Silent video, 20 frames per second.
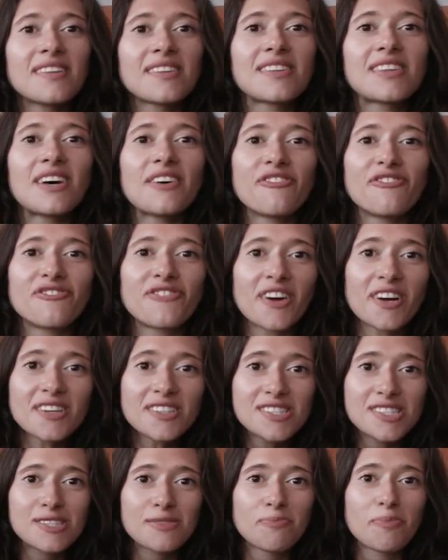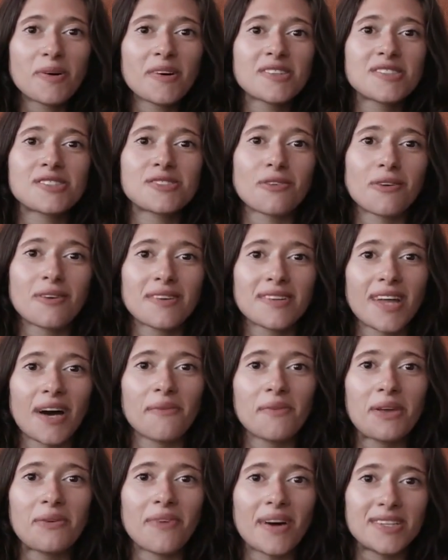The first bookstore
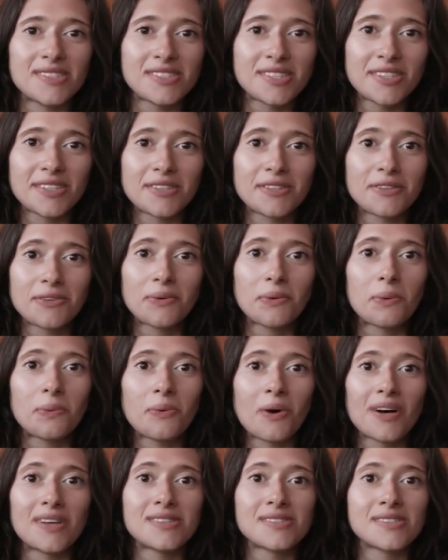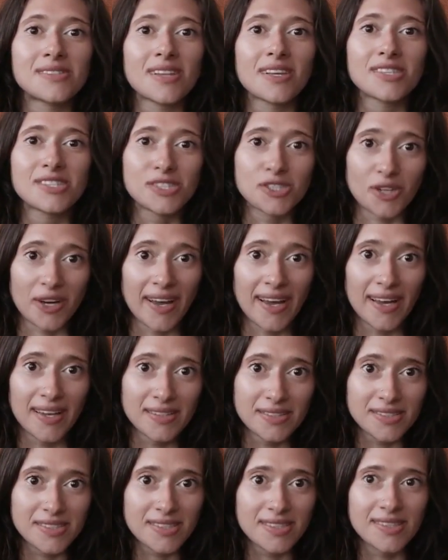that we went to was The
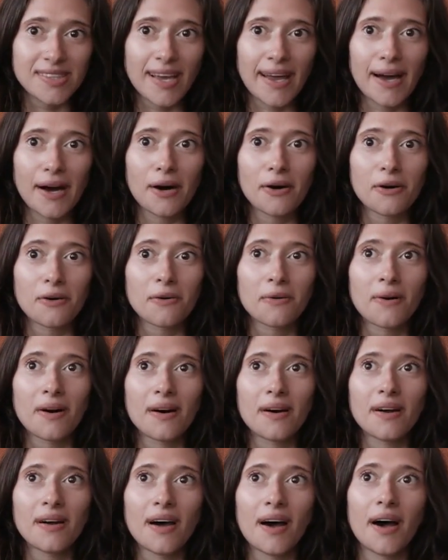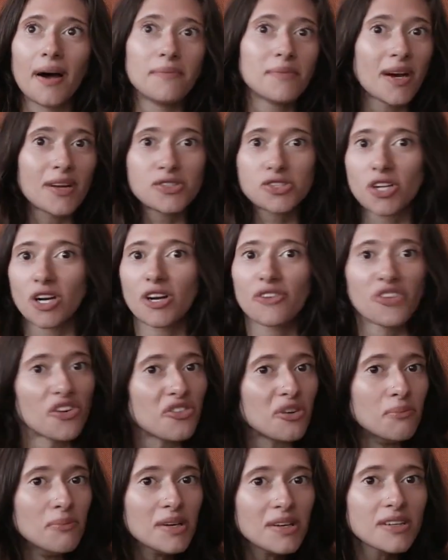Strand. Now, I'm not sure if you're
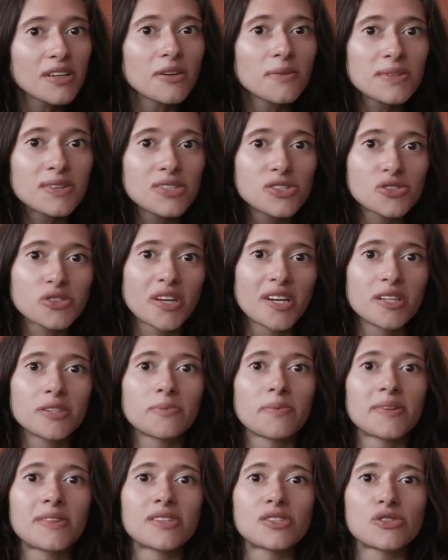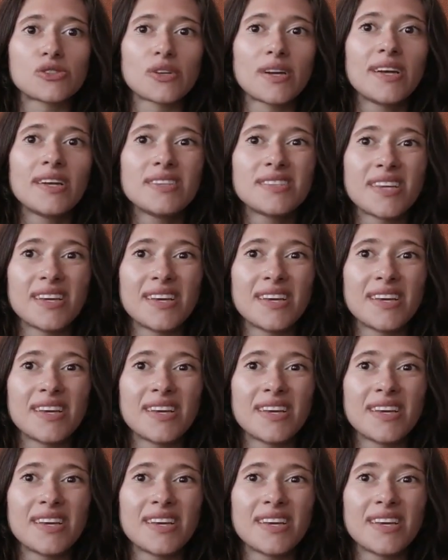familiar with The Strand, but The Strand